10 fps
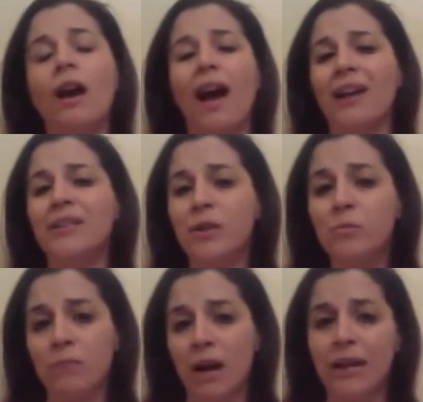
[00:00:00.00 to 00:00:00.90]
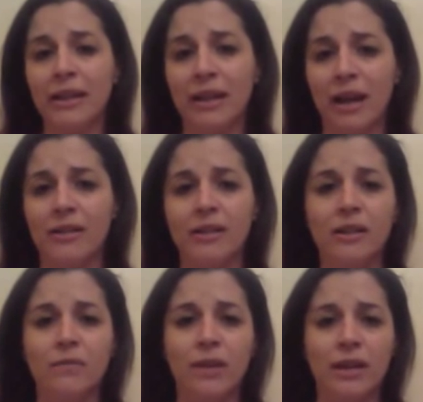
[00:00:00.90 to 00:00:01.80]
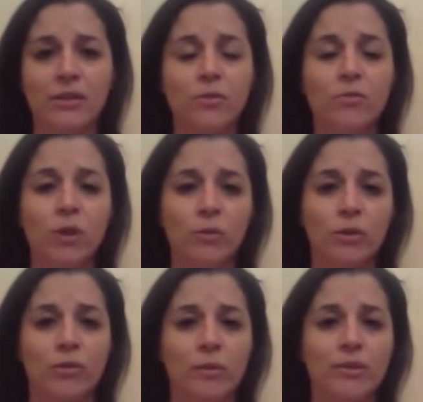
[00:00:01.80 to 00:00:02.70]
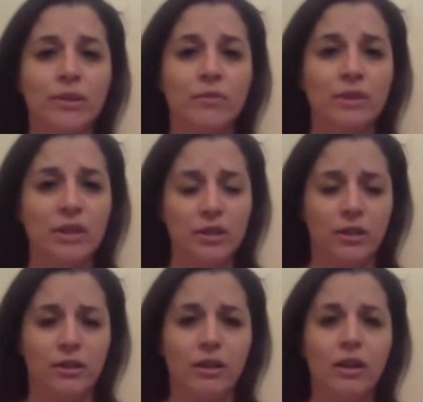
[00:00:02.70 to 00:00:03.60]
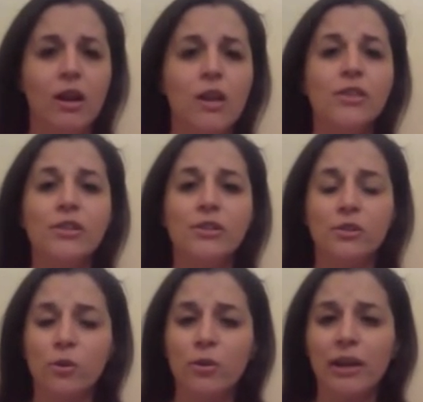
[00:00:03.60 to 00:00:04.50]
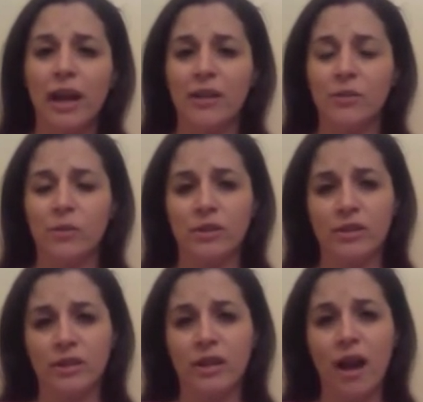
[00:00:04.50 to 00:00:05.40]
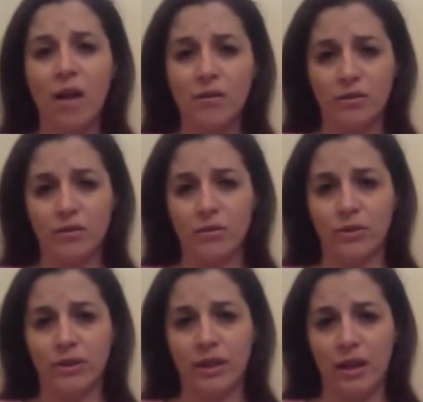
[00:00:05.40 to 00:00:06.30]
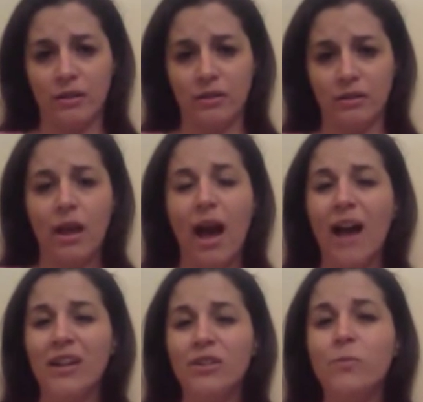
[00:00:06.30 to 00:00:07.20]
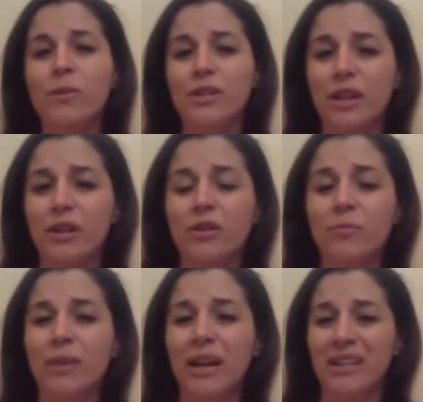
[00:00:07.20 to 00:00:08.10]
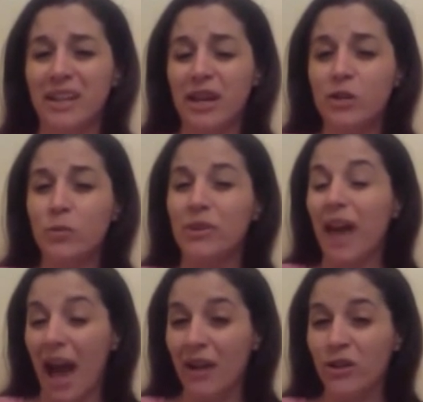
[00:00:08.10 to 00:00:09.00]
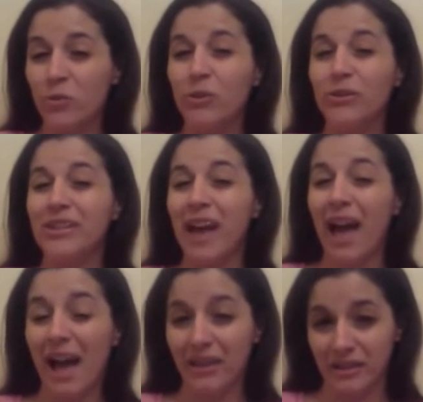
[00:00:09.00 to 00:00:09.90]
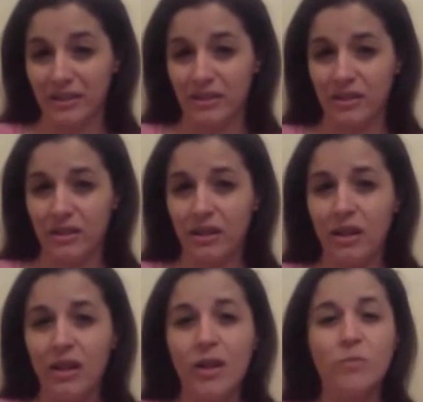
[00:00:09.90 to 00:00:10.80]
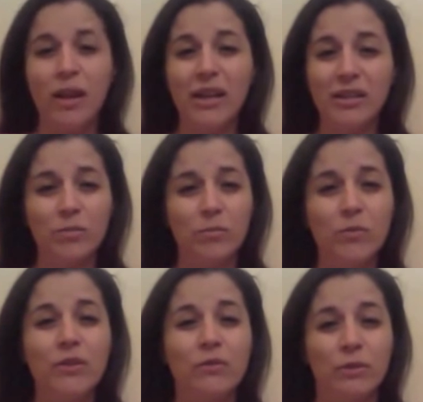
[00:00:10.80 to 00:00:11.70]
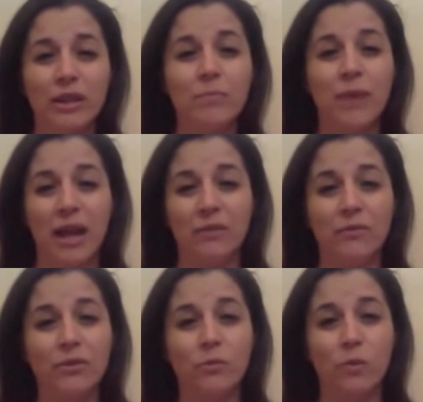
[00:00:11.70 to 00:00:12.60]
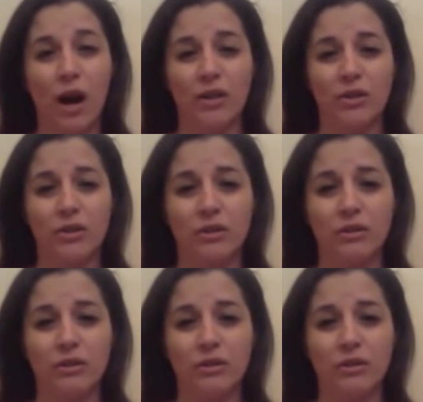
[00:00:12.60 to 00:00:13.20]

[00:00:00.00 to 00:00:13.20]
I don't mind the idea of kids who don't agree with their religion. The story has one such character toward the end. I just wish they could have picked kids with actual talent. It makes the movie really painful to watch.